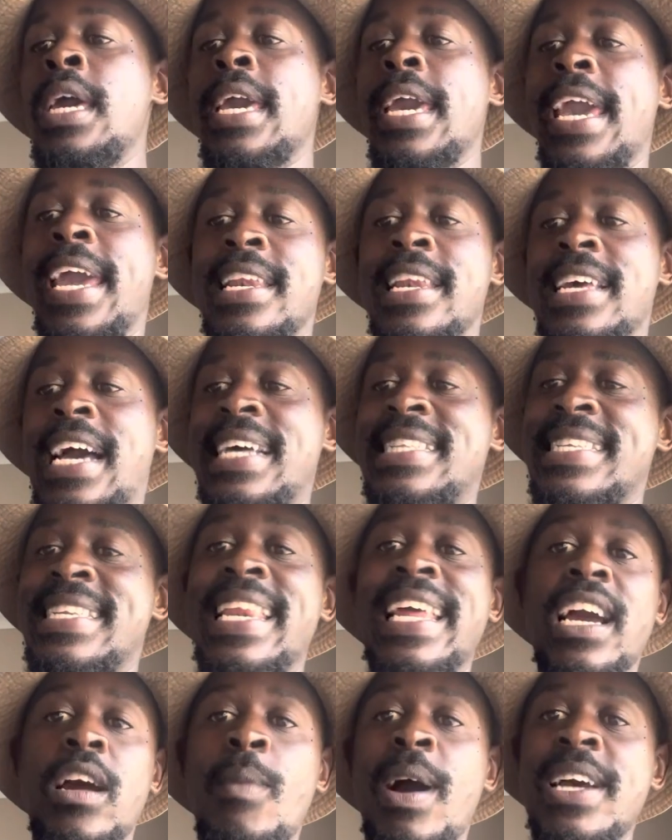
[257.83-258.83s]
And that's
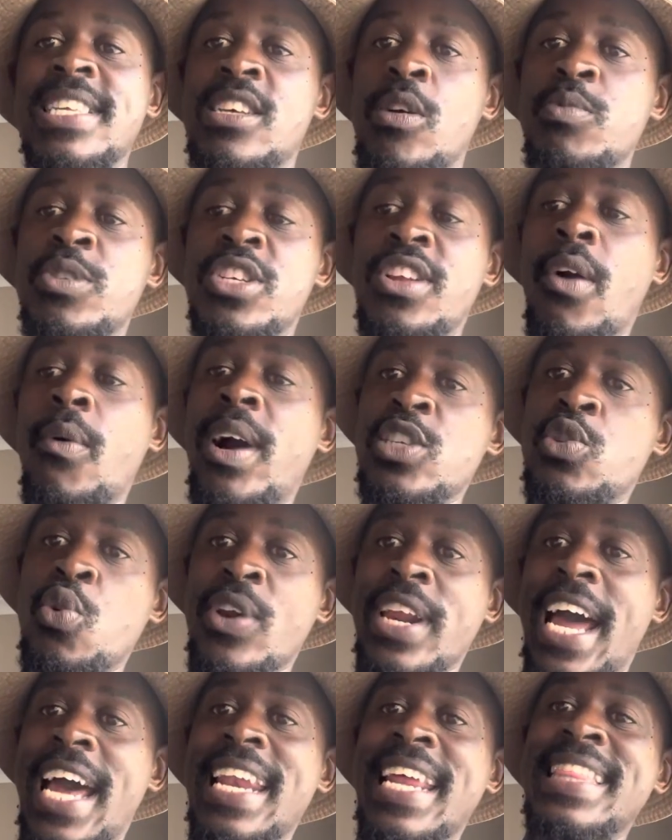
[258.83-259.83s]
dealing about same shit was
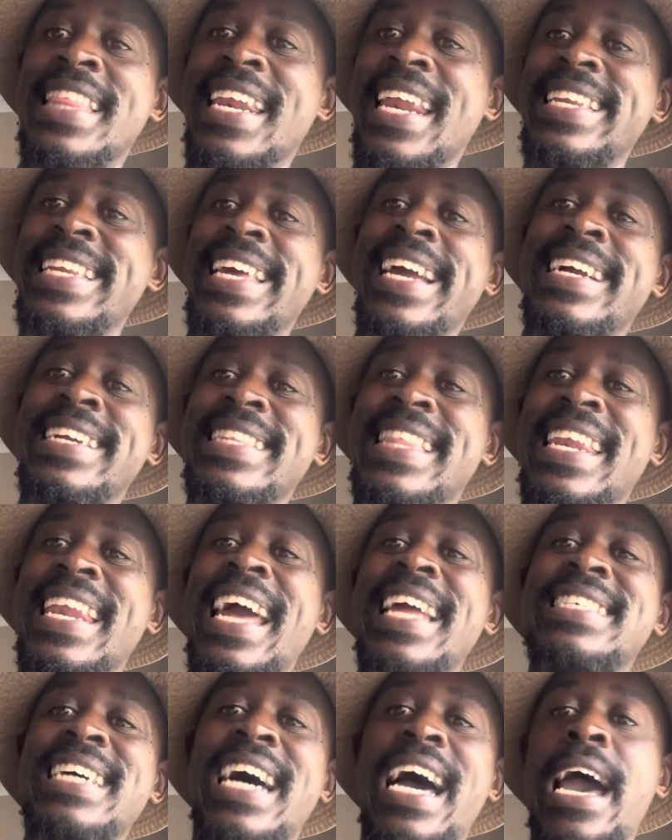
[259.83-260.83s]
run at the right angle at the
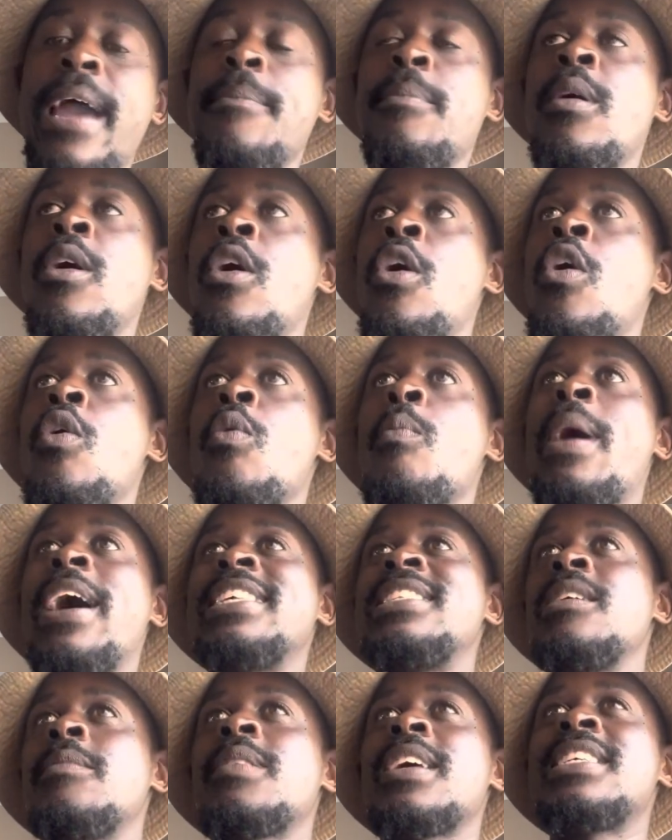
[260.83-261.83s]
right time. But
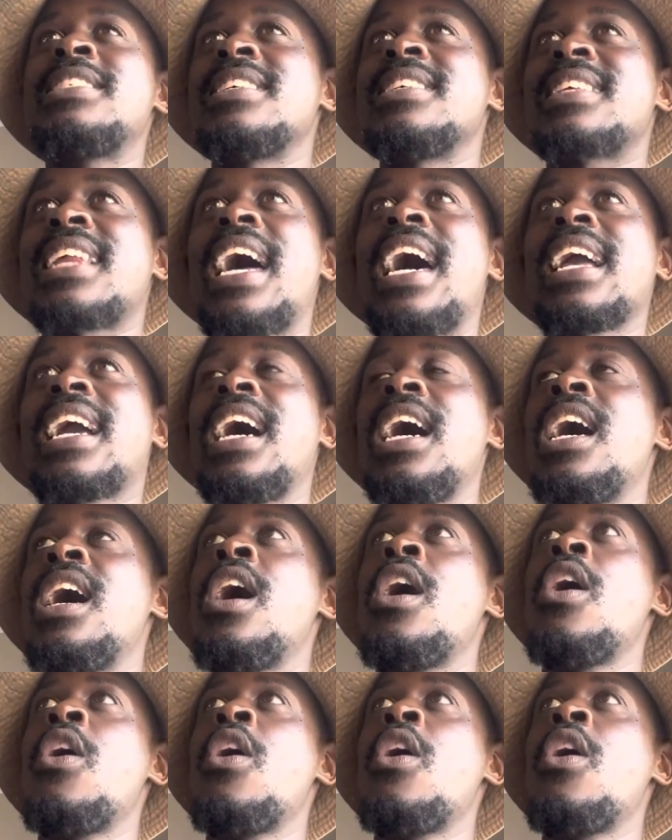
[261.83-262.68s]
isn't it striker?